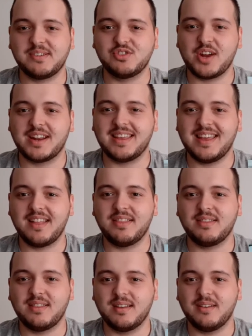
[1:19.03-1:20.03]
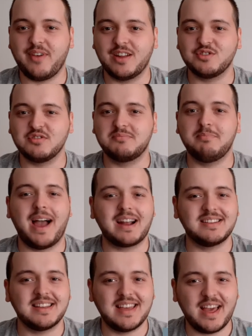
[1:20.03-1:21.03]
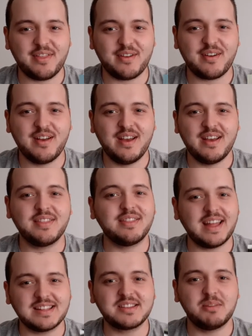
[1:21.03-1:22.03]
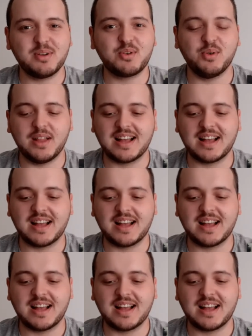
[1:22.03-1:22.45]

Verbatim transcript: to try to get the Avengers back together. That's going to be cool